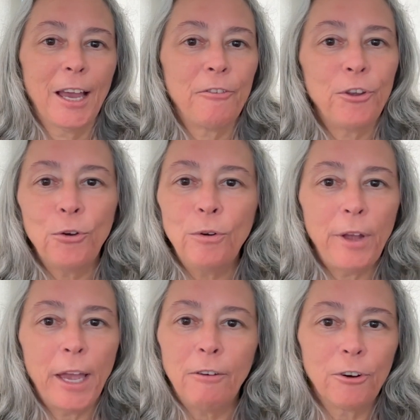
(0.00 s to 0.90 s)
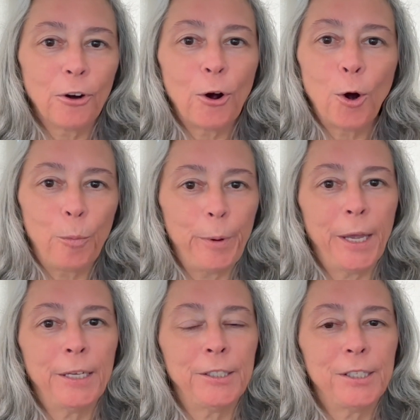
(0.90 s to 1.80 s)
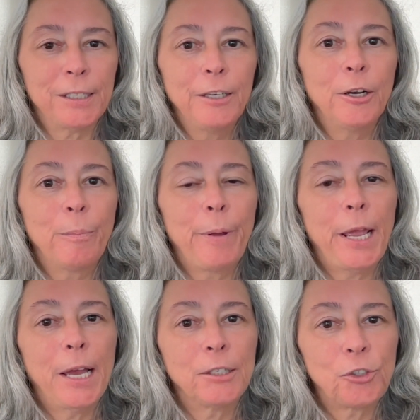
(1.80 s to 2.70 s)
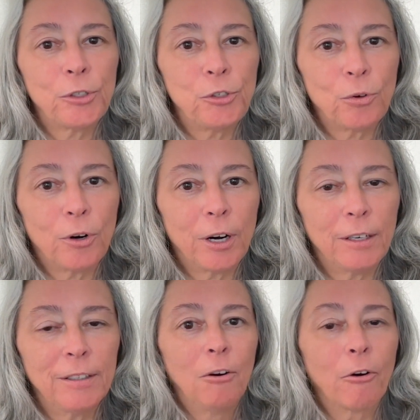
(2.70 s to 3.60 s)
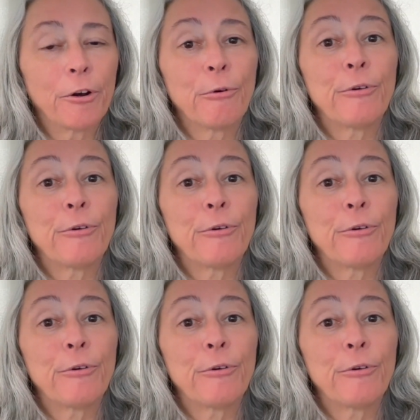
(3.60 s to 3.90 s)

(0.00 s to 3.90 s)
Have you ever opened your pantry drawer or your